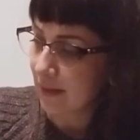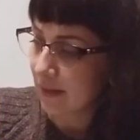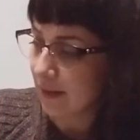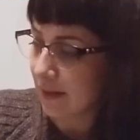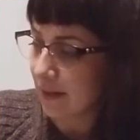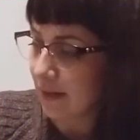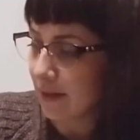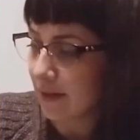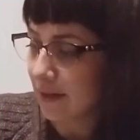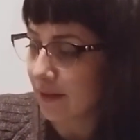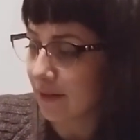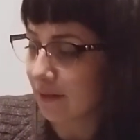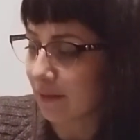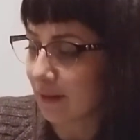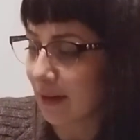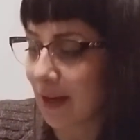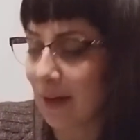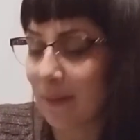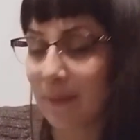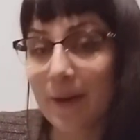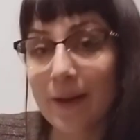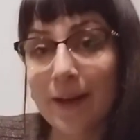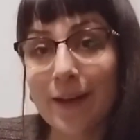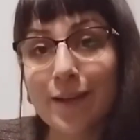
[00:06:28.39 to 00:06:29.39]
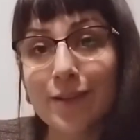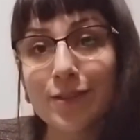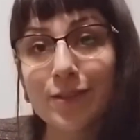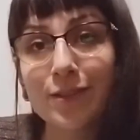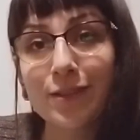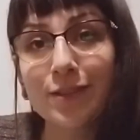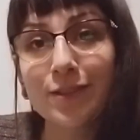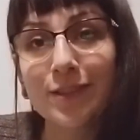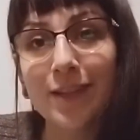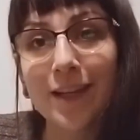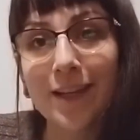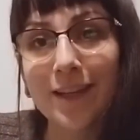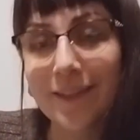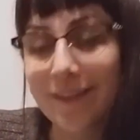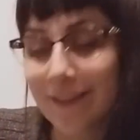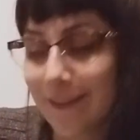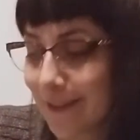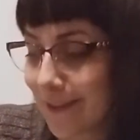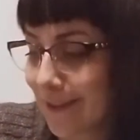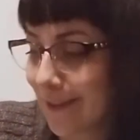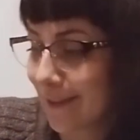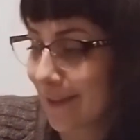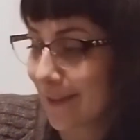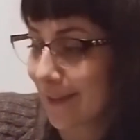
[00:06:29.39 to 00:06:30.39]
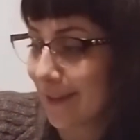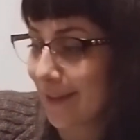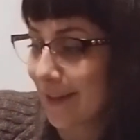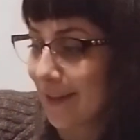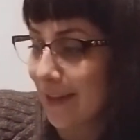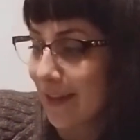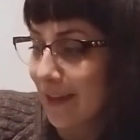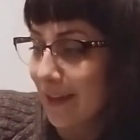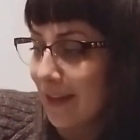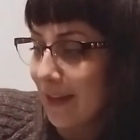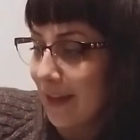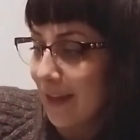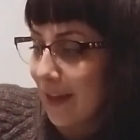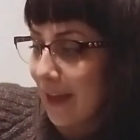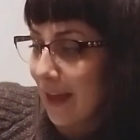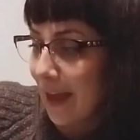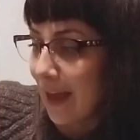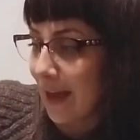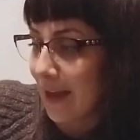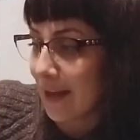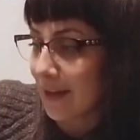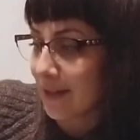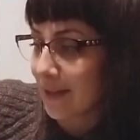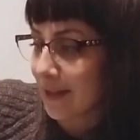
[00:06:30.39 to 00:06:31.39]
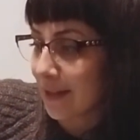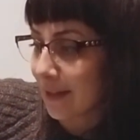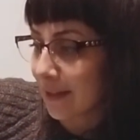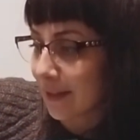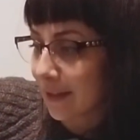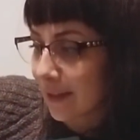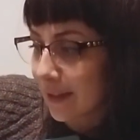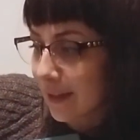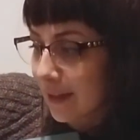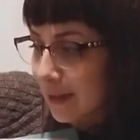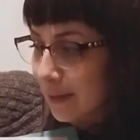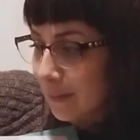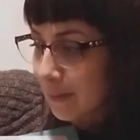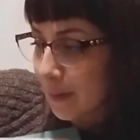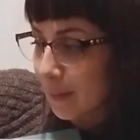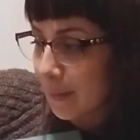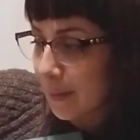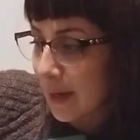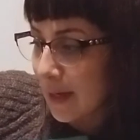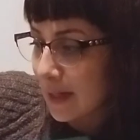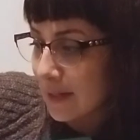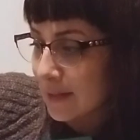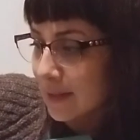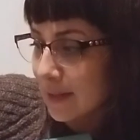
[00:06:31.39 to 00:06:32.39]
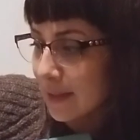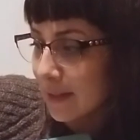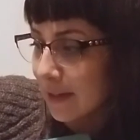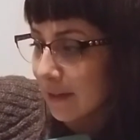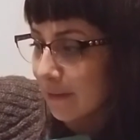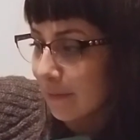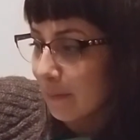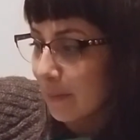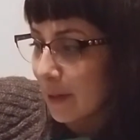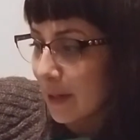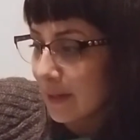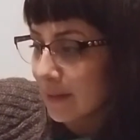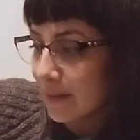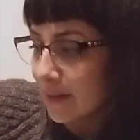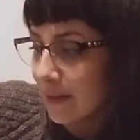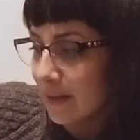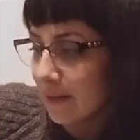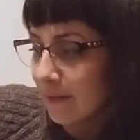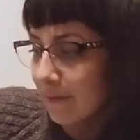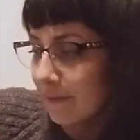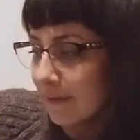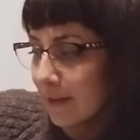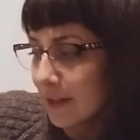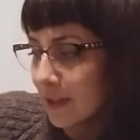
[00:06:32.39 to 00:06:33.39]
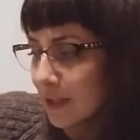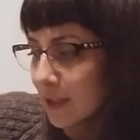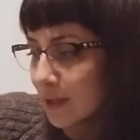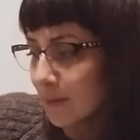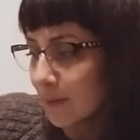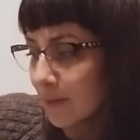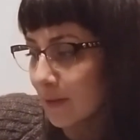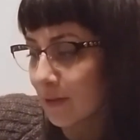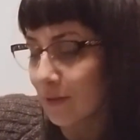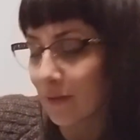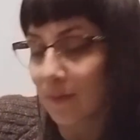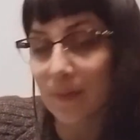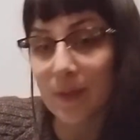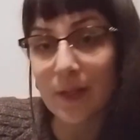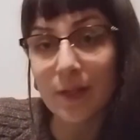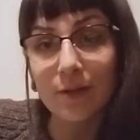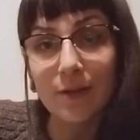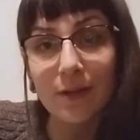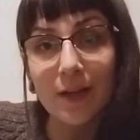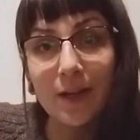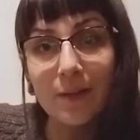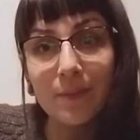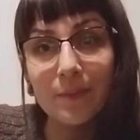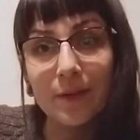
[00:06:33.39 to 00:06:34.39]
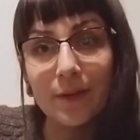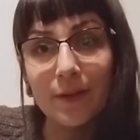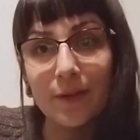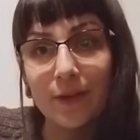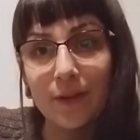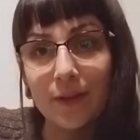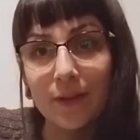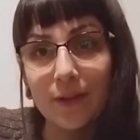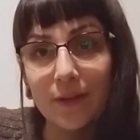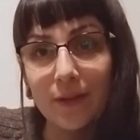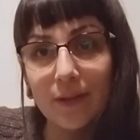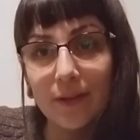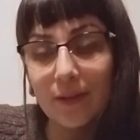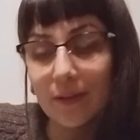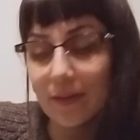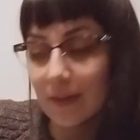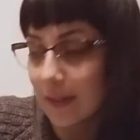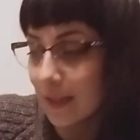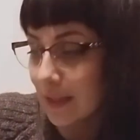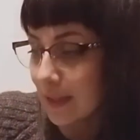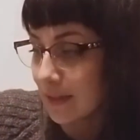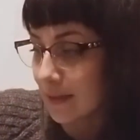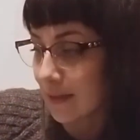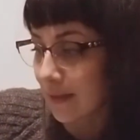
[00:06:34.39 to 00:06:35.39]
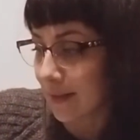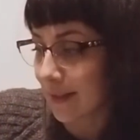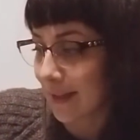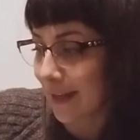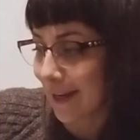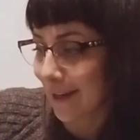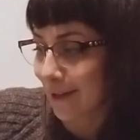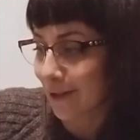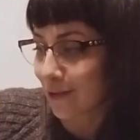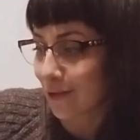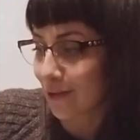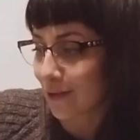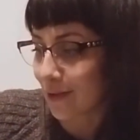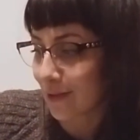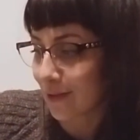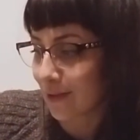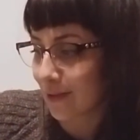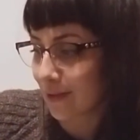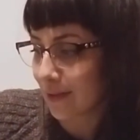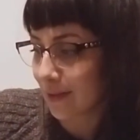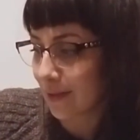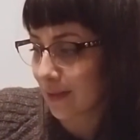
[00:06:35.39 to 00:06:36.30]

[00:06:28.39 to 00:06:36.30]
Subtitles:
Here, Rabbi, she said, handing him the basket. I've picked enough vegetables for my grandmother. These are the extras.